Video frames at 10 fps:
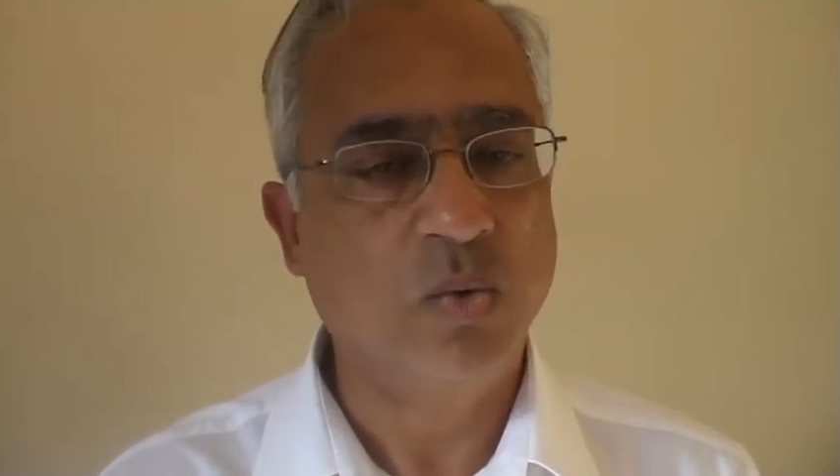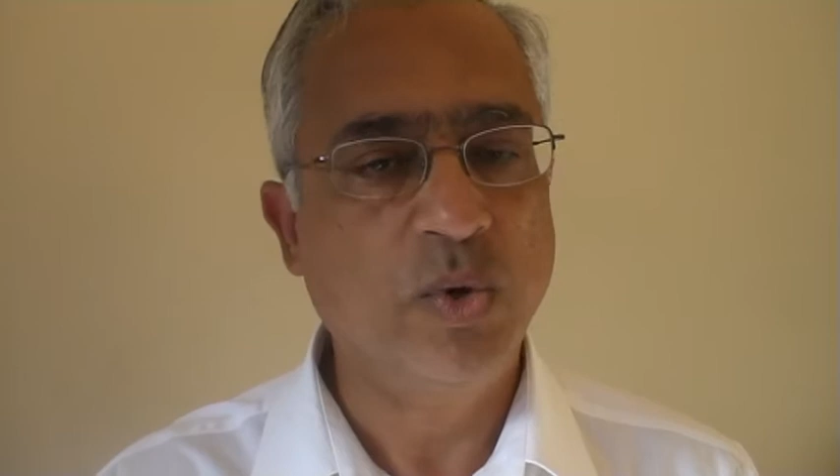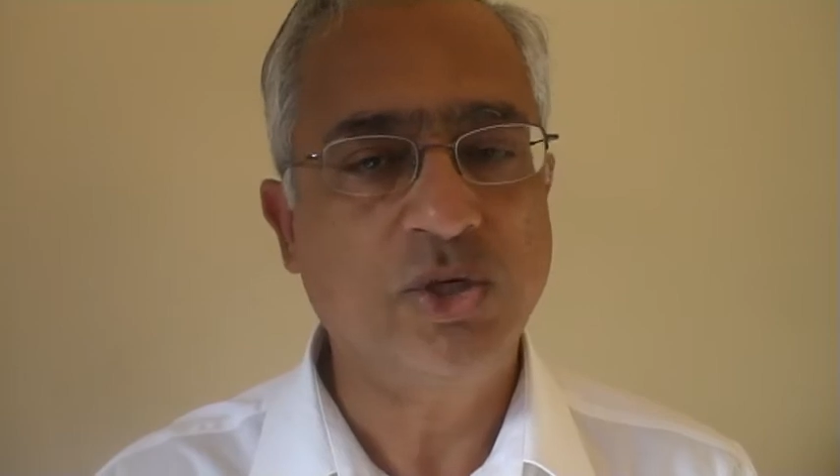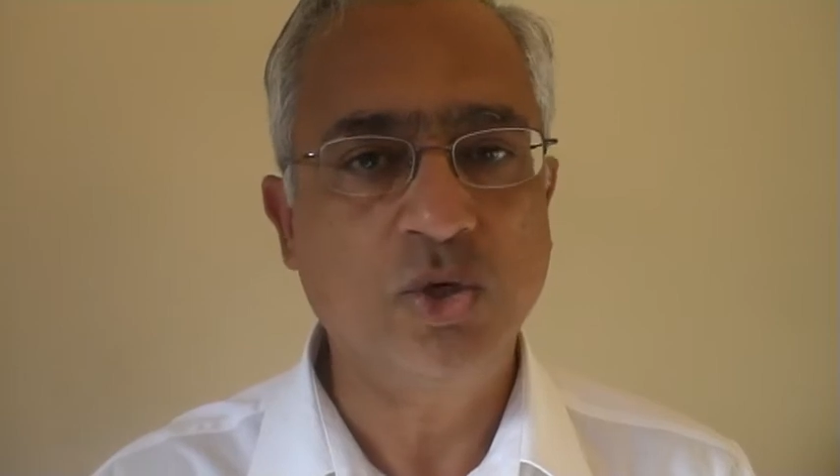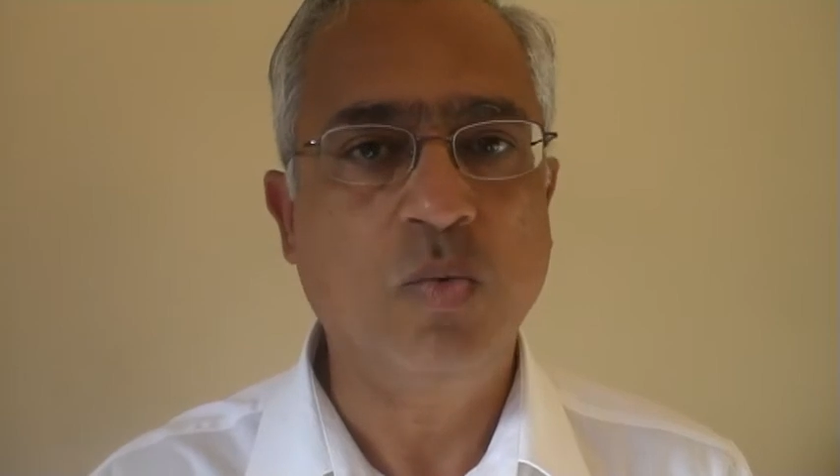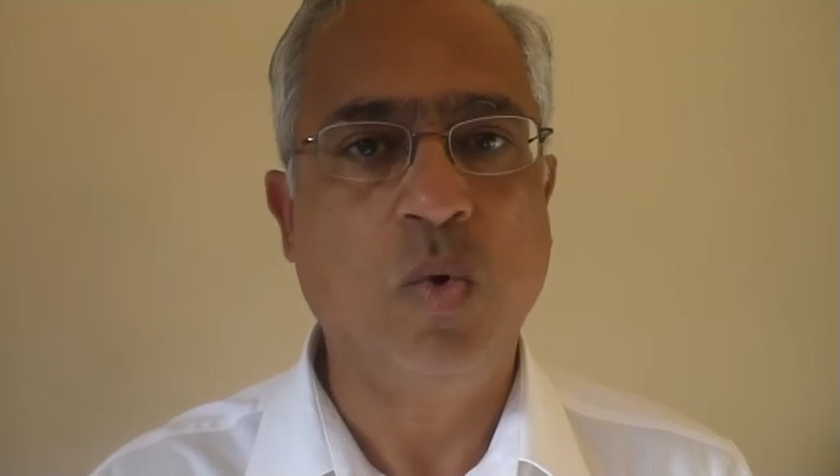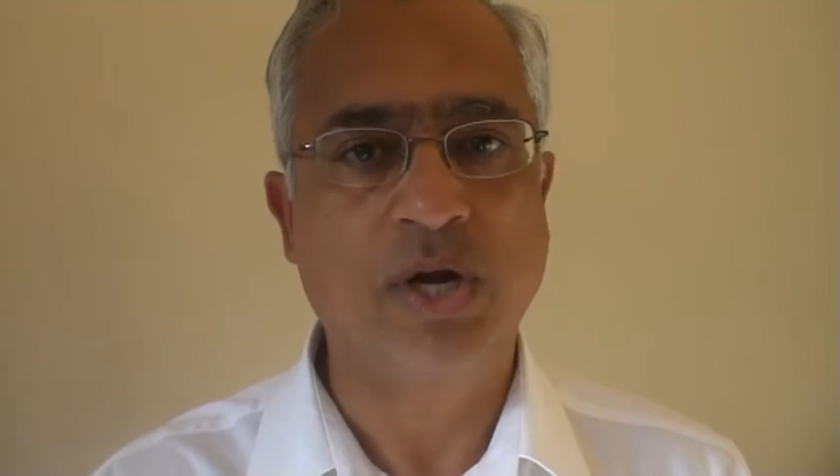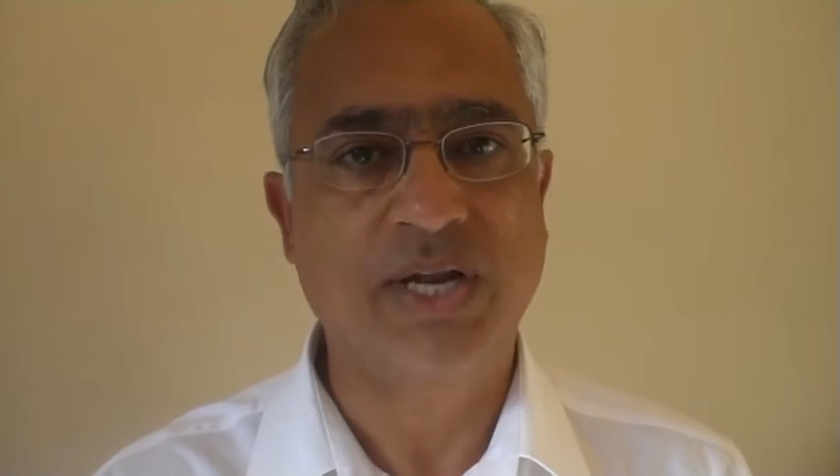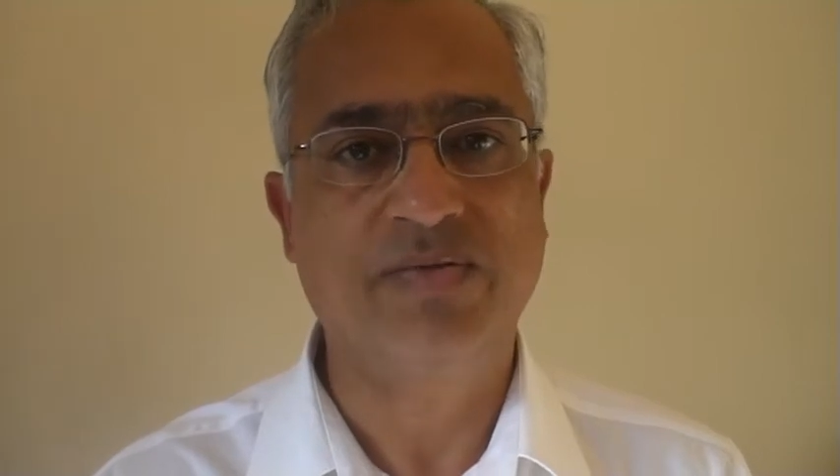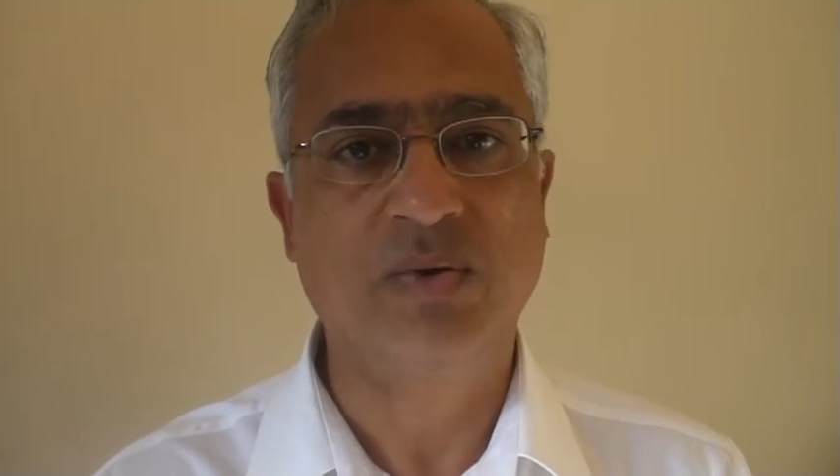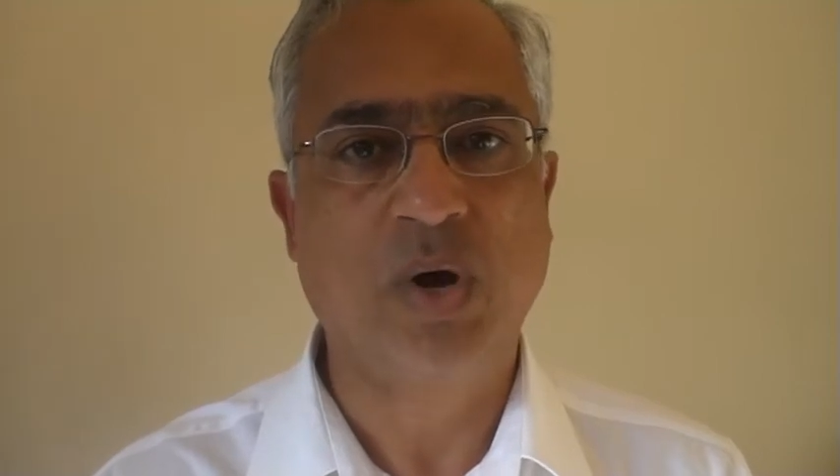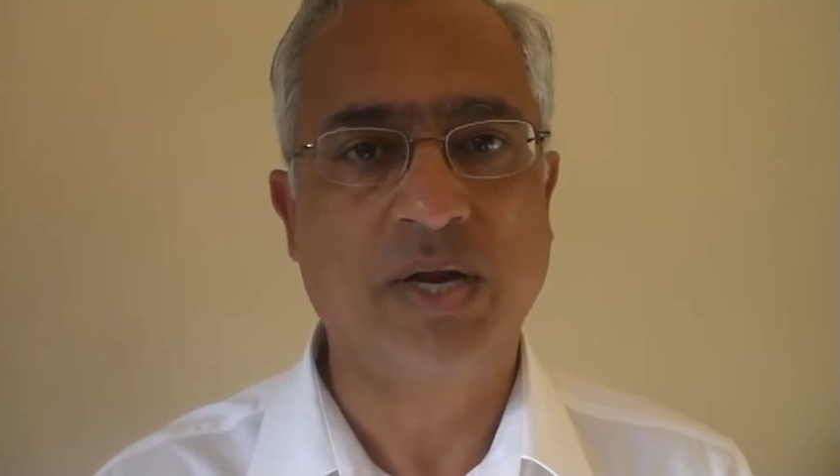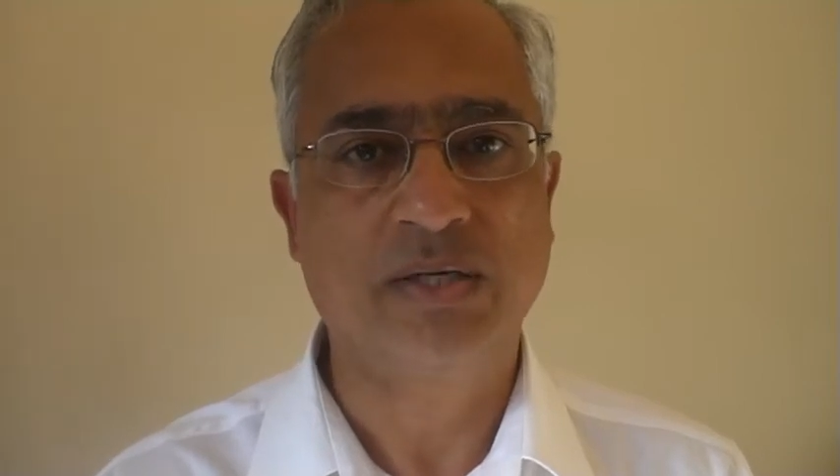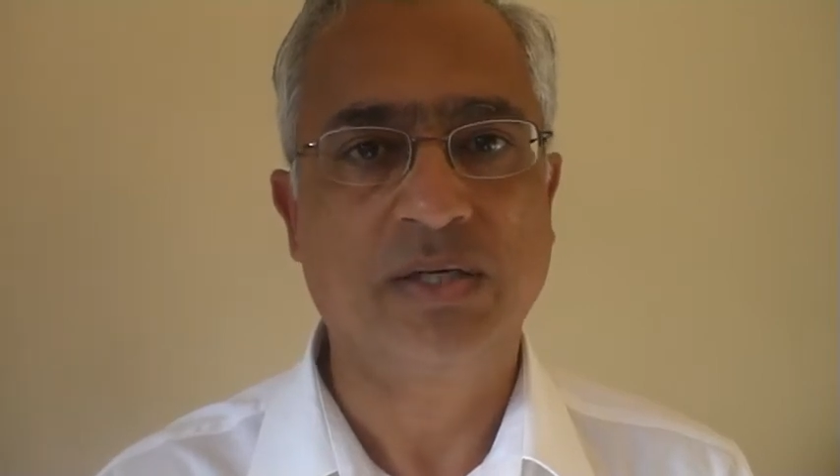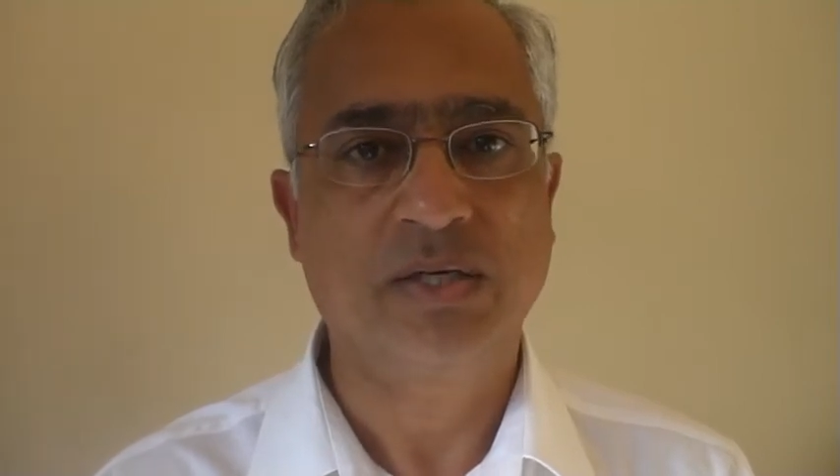we do want
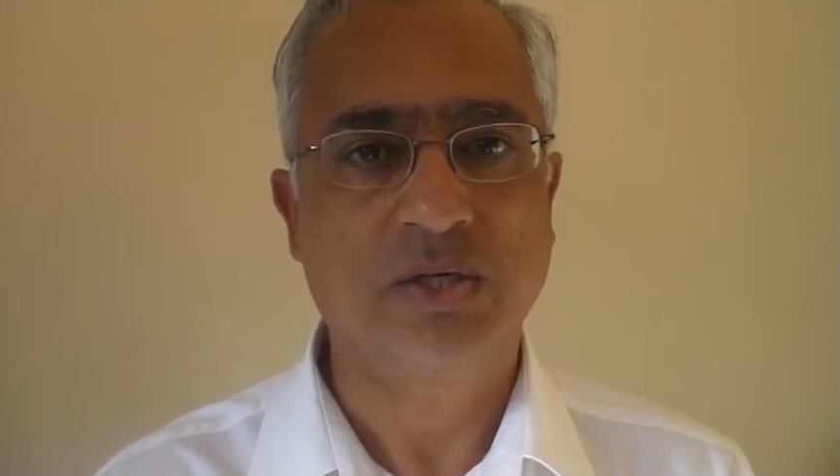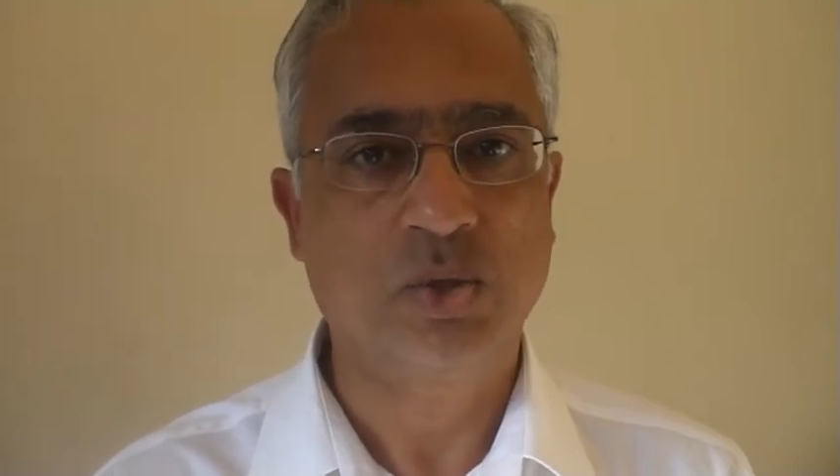everyone